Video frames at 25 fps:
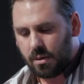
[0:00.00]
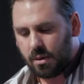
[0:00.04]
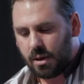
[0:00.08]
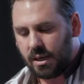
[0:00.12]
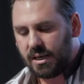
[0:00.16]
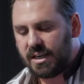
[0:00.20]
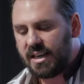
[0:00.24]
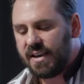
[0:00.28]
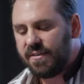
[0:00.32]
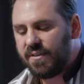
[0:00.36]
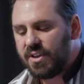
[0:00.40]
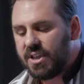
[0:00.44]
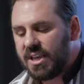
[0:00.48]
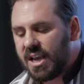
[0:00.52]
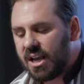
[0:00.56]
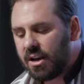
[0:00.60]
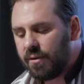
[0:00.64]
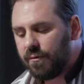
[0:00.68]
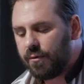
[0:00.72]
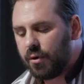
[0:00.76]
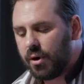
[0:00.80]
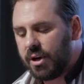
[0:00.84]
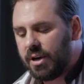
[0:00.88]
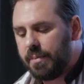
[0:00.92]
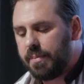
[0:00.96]
And given the
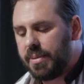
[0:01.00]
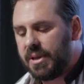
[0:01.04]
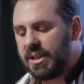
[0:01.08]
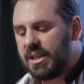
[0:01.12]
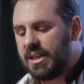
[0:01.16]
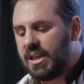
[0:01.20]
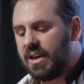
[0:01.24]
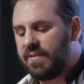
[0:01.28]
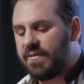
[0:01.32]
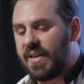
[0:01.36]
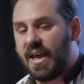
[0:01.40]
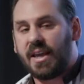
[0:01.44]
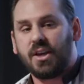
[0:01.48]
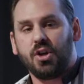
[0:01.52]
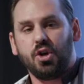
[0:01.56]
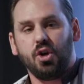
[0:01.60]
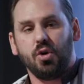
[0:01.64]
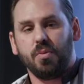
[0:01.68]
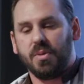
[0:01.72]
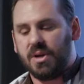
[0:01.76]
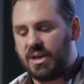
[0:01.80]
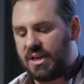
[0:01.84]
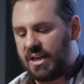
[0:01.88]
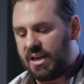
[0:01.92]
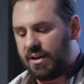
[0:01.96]
unavoidability of that
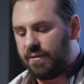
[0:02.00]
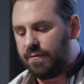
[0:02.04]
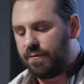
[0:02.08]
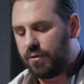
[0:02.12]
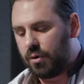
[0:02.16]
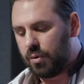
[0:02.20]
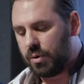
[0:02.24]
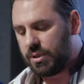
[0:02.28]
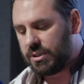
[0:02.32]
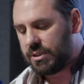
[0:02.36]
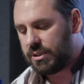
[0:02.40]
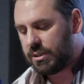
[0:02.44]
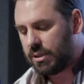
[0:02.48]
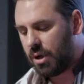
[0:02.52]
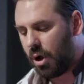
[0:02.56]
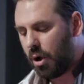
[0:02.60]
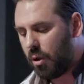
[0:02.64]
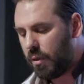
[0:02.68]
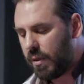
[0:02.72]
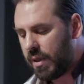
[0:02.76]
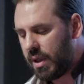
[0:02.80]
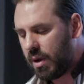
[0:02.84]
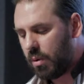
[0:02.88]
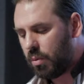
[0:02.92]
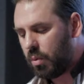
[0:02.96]
human influence
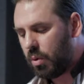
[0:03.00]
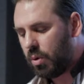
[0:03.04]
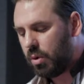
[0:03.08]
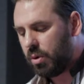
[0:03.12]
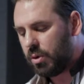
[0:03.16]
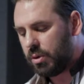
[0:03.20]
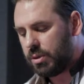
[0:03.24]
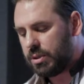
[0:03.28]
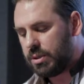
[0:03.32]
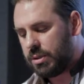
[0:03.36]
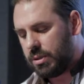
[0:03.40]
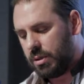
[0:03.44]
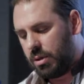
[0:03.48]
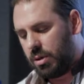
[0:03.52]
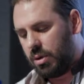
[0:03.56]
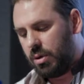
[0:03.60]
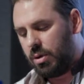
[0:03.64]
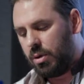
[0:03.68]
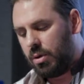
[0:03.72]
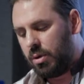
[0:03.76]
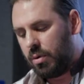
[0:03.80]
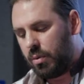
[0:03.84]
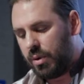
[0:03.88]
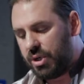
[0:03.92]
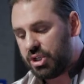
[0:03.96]
on their wards,
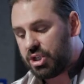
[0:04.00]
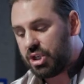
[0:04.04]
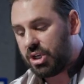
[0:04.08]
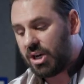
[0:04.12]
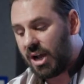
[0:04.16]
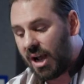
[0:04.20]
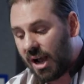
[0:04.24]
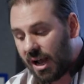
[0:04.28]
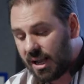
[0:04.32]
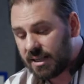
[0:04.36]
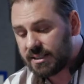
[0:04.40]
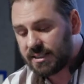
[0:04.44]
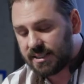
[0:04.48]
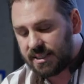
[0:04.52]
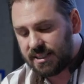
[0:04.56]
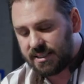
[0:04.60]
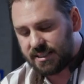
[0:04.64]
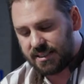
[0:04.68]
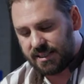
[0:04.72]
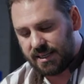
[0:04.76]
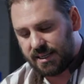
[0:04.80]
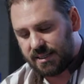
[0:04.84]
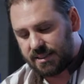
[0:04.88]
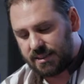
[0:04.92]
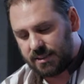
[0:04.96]
we should ask, he
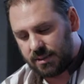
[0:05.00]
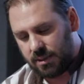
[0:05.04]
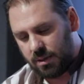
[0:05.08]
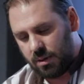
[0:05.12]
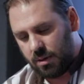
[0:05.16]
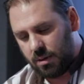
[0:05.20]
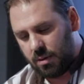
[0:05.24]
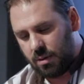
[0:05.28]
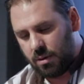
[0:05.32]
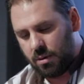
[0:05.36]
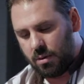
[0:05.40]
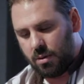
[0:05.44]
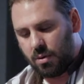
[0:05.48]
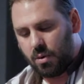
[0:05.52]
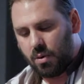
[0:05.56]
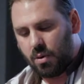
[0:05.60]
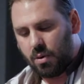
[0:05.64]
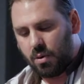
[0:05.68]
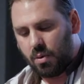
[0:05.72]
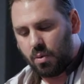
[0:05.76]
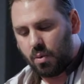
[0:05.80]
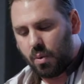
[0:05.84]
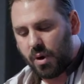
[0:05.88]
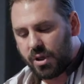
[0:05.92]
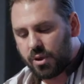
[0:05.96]
says,
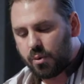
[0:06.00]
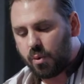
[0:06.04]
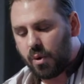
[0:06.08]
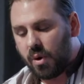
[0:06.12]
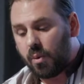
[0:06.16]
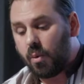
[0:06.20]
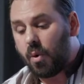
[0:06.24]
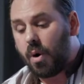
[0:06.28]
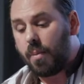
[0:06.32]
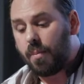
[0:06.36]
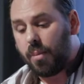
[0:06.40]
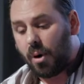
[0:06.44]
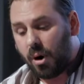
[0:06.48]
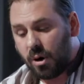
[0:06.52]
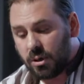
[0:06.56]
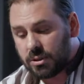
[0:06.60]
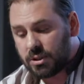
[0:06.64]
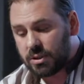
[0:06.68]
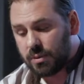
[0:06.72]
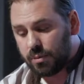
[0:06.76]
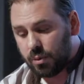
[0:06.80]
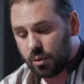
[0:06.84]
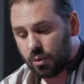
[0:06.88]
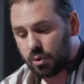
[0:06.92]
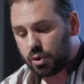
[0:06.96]
whether it were
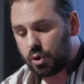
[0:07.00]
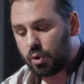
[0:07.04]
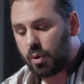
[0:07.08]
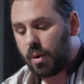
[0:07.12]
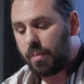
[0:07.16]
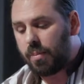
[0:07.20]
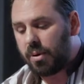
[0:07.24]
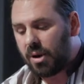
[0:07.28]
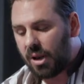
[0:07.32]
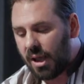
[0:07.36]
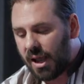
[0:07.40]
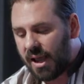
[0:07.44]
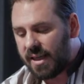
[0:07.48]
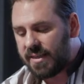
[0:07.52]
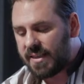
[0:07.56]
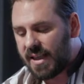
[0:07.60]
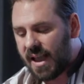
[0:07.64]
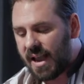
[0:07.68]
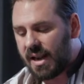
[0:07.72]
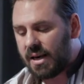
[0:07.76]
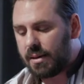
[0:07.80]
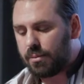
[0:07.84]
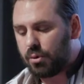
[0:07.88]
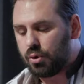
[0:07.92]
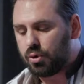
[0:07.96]
possible to apply the
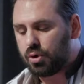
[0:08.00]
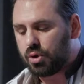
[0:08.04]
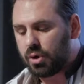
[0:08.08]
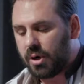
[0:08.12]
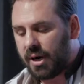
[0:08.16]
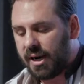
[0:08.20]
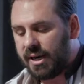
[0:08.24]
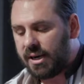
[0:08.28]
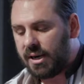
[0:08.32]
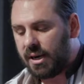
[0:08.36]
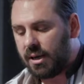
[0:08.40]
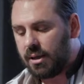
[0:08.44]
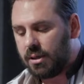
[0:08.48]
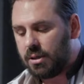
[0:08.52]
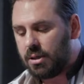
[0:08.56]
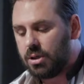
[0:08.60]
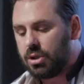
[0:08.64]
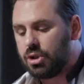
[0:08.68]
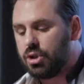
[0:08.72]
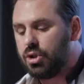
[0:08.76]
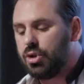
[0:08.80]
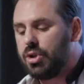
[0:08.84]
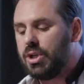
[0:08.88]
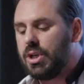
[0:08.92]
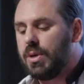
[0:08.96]
animal trainer
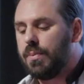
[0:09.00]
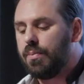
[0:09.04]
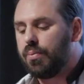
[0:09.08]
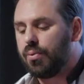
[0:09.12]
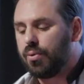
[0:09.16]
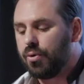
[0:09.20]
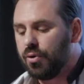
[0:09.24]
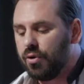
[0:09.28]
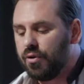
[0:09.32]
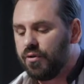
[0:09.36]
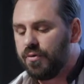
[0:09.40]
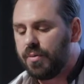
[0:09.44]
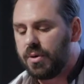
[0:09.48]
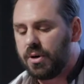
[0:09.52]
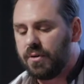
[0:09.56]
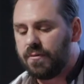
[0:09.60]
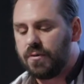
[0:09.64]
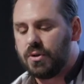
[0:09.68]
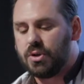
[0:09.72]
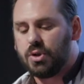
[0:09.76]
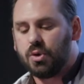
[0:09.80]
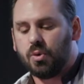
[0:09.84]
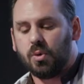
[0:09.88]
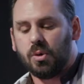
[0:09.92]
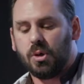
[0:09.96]
to the improvement of
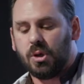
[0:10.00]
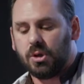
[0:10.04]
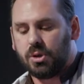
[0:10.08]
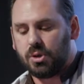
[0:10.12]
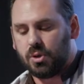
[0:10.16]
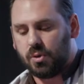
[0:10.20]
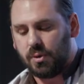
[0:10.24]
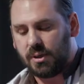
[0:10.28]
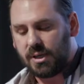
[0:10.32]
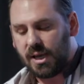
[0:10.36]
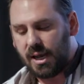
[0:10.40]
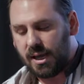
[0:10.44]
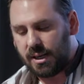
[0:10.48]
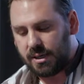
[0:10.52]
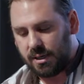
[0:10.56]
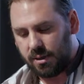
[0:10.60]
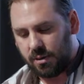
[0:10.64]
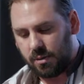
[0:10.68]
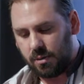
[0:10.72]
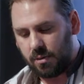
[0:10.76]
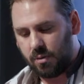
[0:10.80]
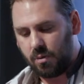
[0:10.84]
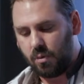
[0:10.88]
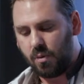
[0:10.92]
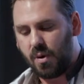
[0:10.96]
the zoological
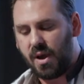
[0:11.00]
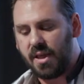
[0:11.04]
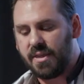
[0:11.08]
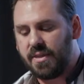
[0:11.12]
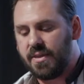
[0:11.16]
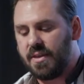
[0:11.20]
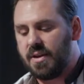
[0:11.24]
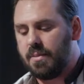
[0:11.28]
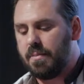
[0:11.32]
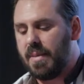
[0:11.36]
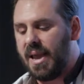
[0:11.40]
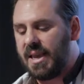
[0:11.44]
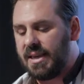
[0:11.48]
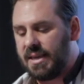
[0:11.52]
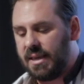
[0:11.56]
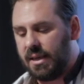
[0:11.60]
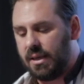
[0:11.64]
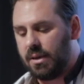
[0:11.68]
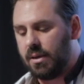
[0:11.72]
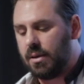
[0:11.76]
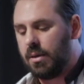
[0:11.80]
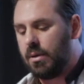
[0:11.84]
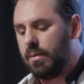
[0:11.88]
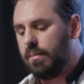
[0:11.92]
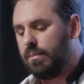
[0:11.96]
garden, rather than
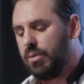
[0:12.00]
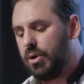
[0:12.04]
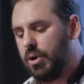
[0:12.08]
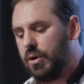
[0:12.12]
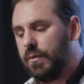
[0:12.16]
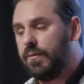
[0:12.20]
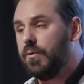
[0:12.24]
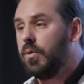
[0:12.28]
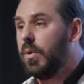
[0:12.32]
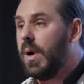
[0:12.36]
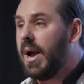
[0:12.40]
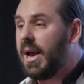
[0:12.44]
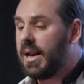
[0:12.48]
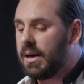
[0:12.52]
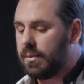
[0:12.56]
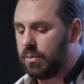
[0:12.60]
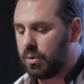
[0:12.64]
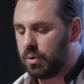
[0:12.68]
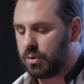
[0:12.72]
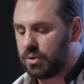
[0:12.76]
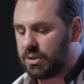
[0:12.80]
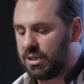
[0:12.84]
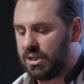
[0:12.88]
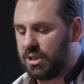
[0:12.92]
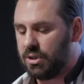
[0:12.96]
making beautiful
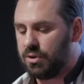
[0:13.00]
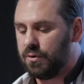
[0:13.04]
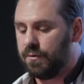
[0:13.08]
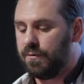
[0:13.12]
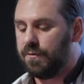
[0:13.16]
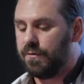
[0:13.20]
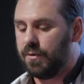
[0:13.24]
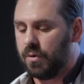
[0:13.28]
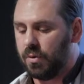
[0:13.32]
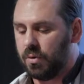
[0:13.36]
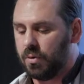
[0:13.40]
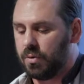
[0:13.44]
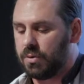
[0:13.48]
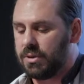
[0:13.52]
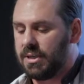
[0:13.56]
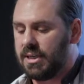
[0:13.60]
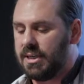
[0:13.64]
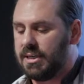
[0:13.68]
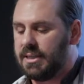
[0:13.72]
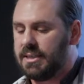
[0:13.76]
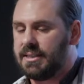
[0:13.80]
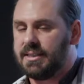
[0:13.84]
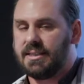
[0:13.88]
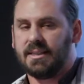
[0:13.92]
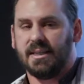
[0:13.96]
animals into fools
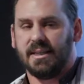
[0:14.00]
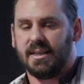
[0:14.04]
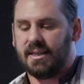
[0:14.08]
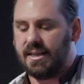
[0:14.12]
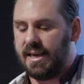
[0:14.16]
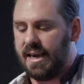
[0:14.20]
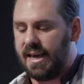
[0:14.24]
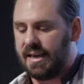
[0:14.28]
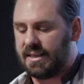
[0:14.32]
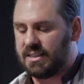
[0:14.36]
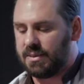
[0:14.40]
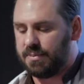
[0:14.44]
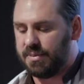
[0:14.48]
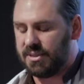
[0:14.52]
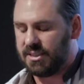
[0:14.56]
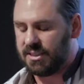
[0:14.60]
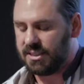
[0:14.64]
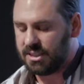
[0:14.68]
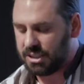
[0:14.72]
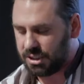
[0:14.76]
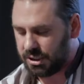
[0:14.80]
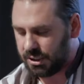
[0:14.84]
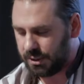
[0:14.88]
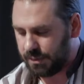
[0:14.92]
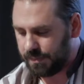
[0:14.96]
in a silly
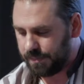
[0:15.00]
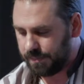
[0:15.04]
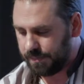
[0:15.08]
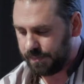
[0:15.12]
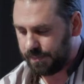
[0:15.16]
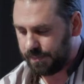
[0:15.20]
exposition.